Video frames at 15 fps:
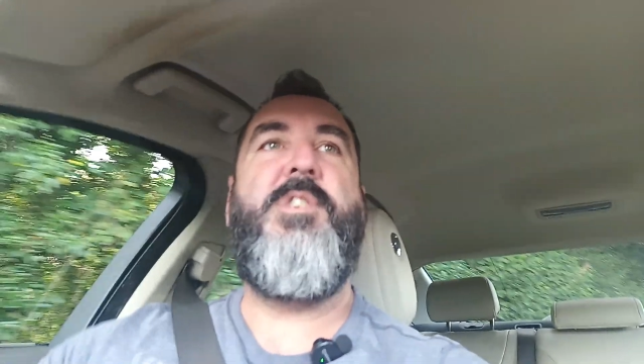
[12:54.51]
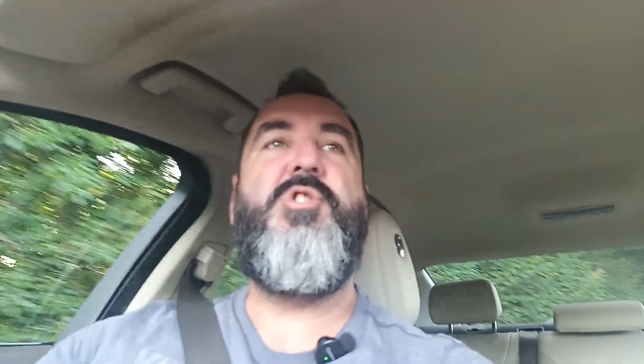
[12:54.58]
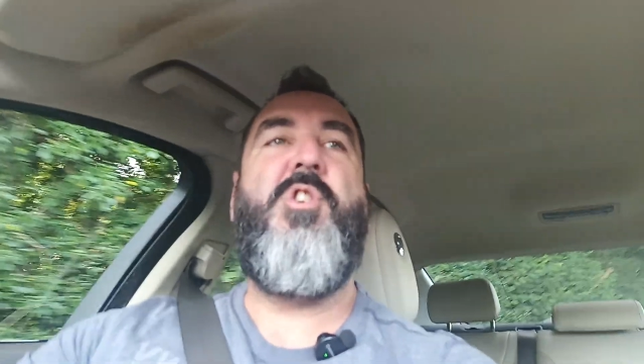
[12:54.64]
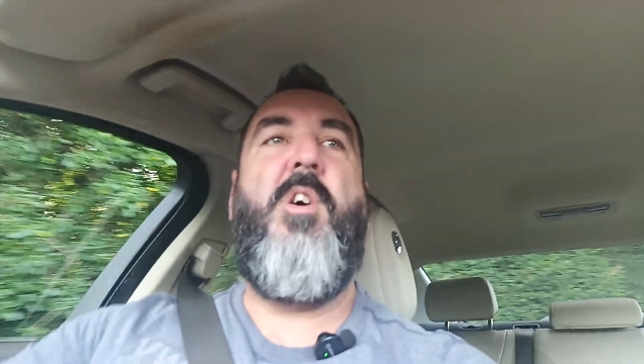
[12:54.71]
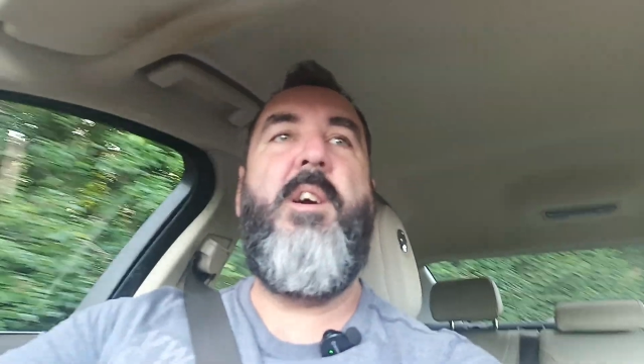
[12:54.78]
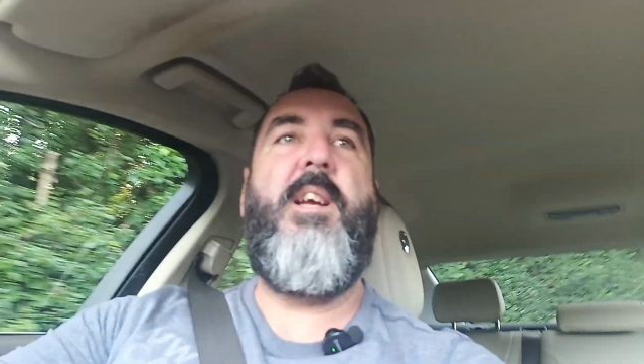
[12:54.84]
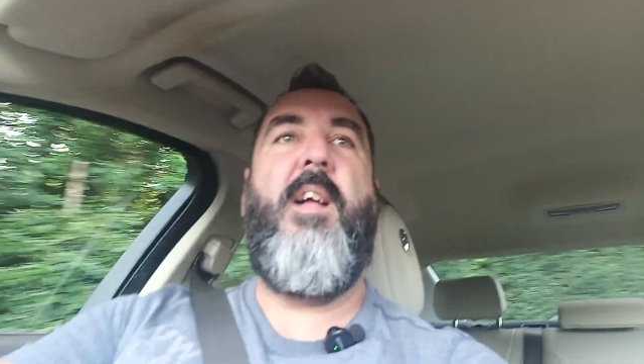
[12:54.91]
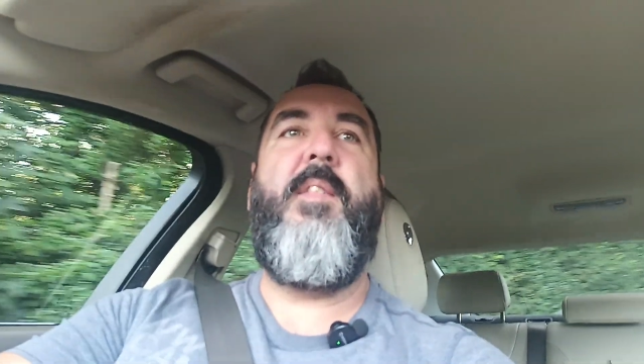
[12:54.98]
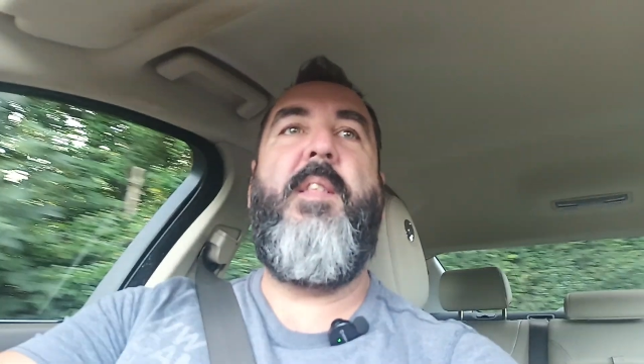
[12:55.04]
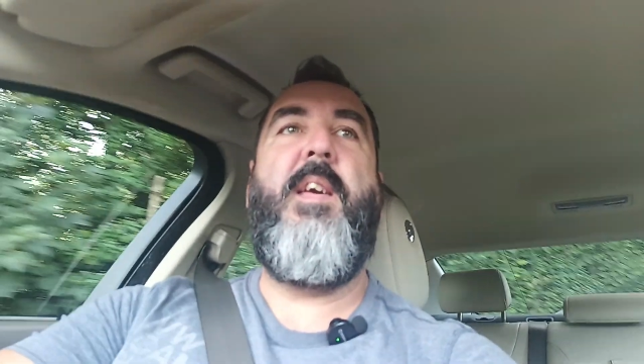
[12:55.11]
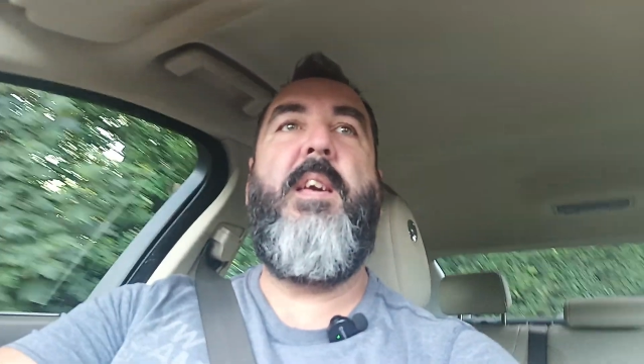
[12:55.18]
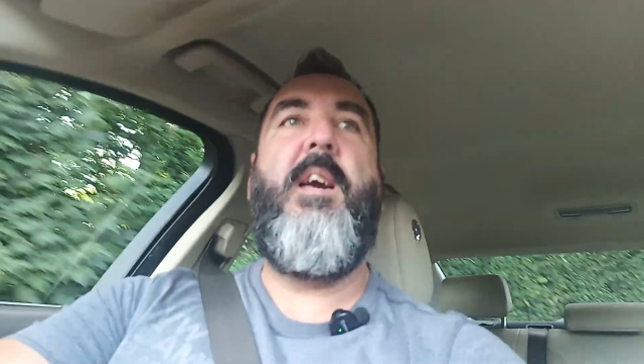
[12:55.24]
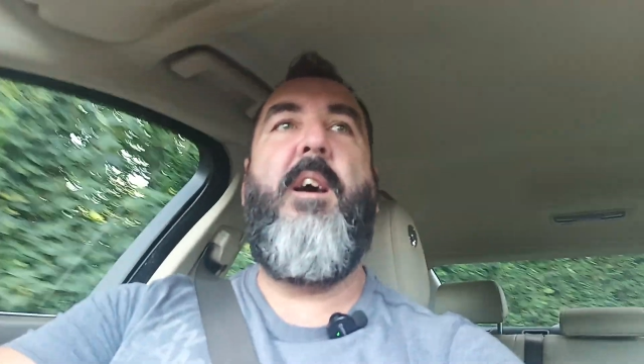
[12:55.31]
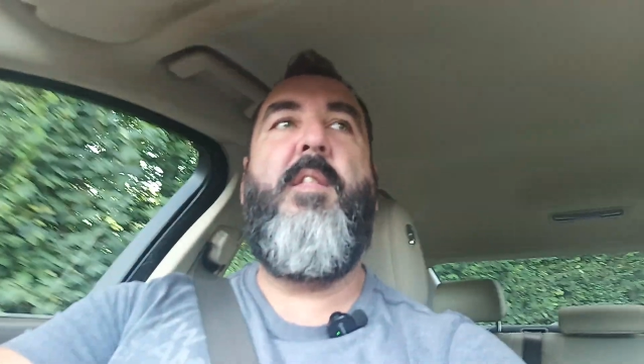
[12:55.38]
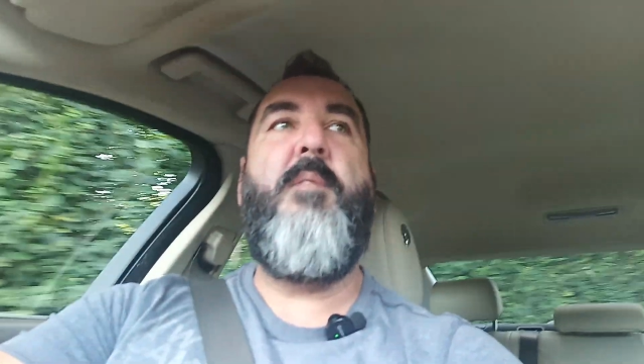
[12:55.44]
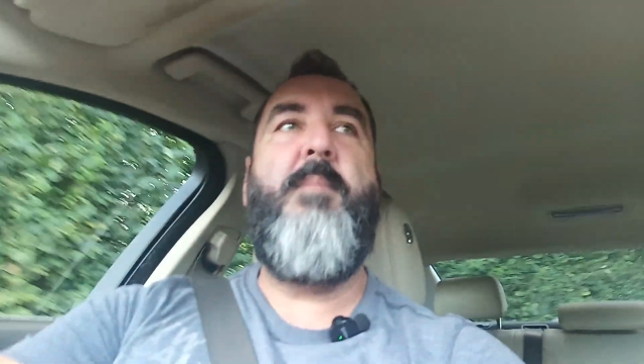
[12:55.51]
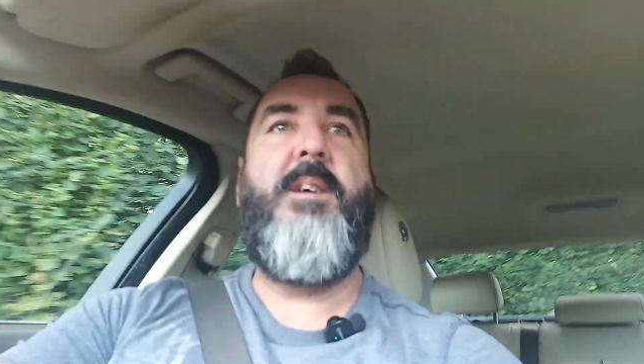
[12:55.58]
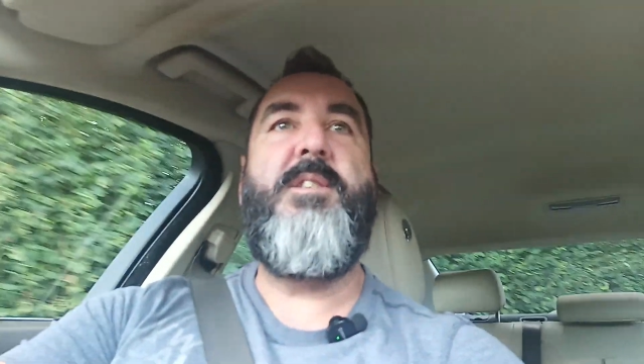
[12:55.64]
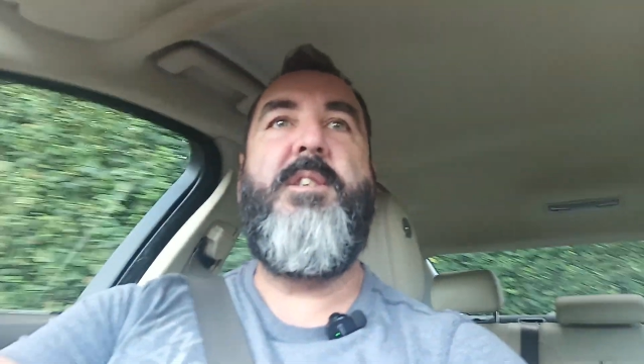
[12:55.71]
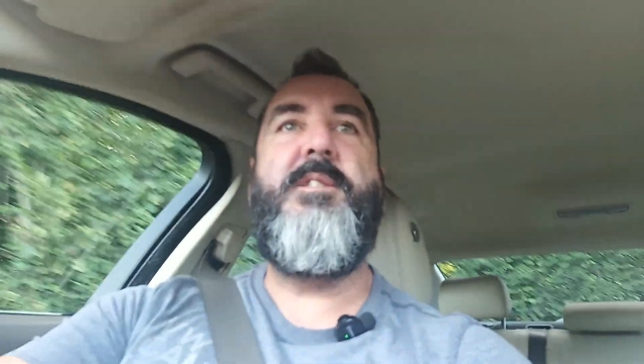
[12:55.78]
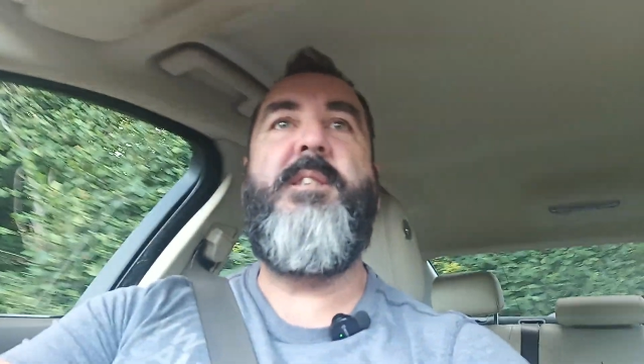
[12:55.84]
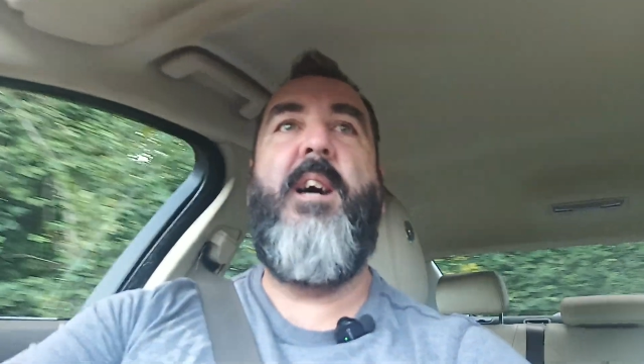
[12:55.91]
try and get the
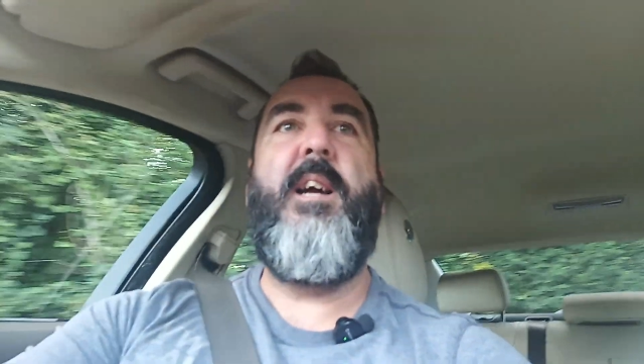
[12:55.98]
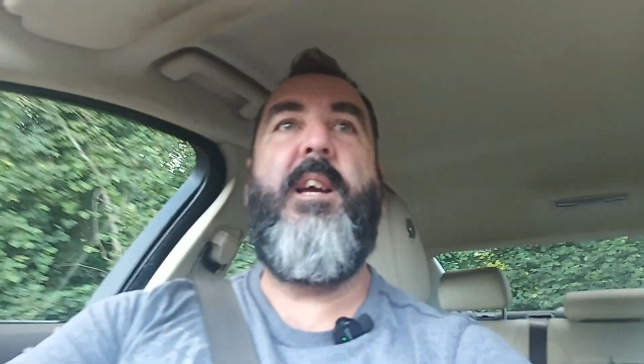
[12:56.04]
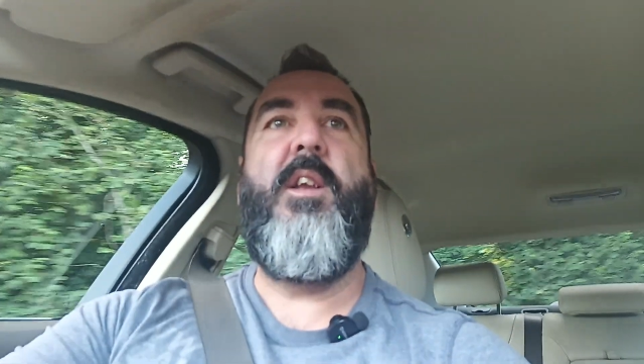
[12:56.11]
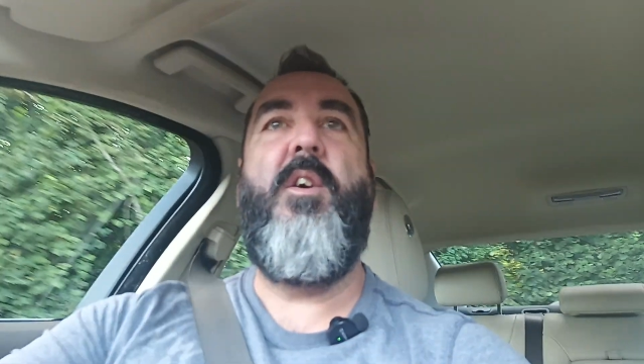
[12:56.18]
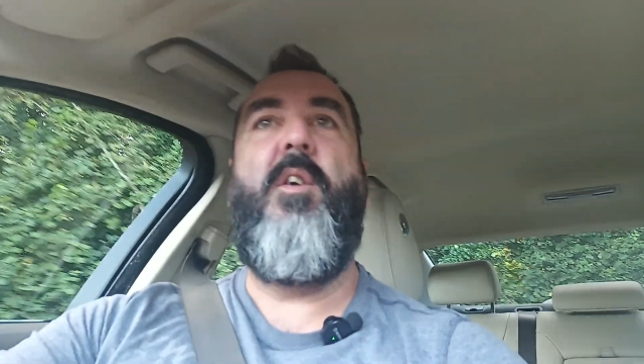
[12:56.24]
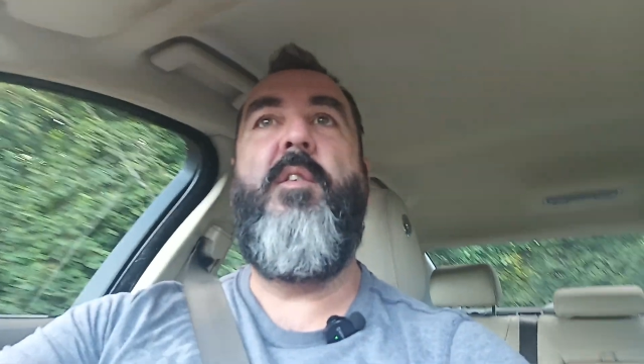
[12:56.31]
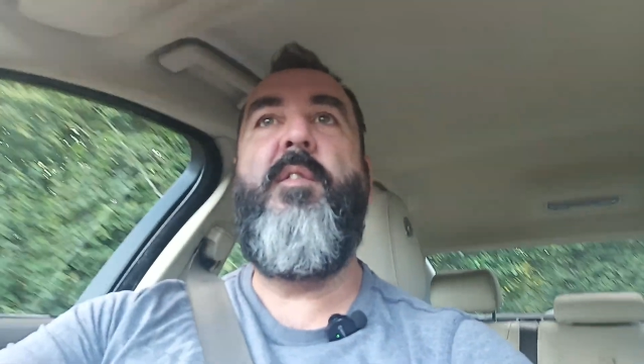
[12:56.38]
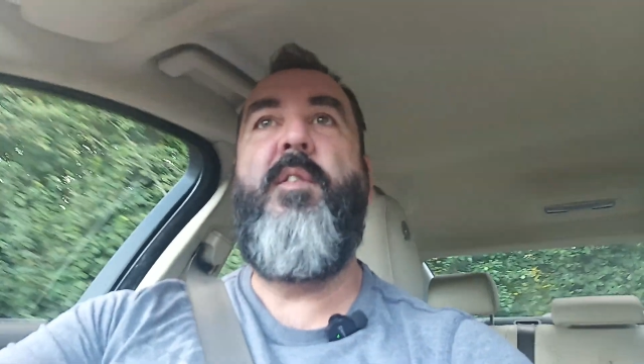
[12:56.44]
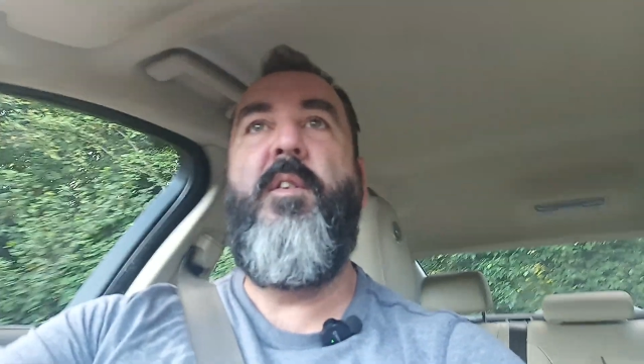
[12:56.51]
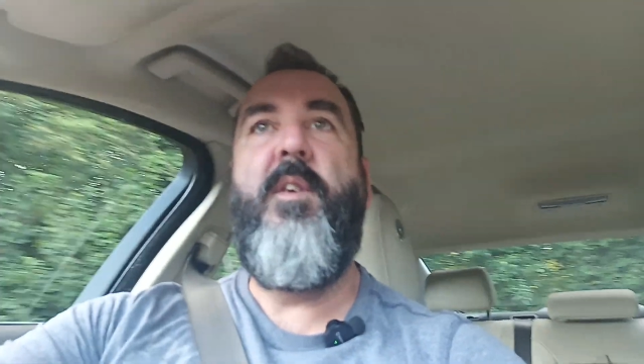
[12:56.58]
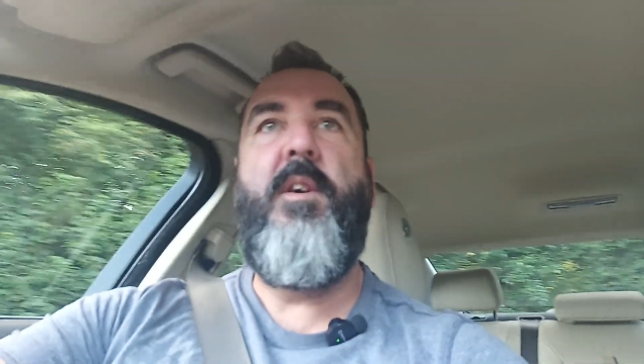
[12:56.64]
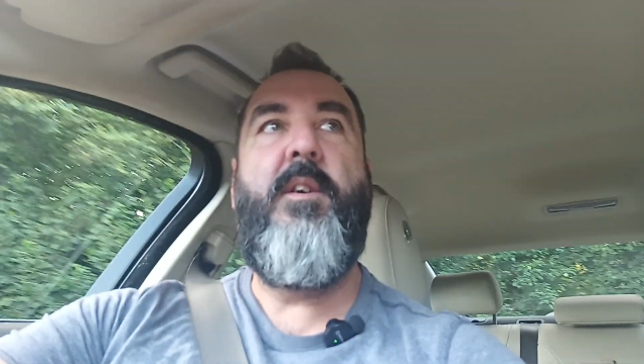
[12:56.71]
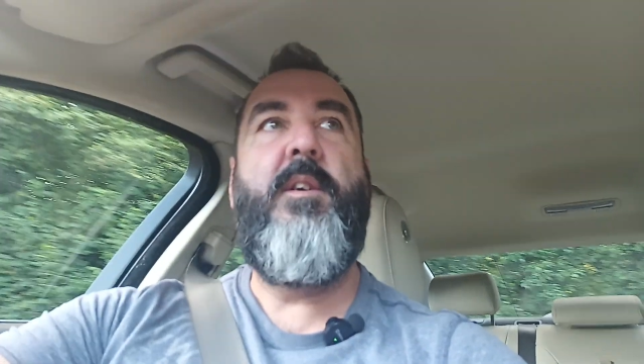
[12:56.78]
message taken off.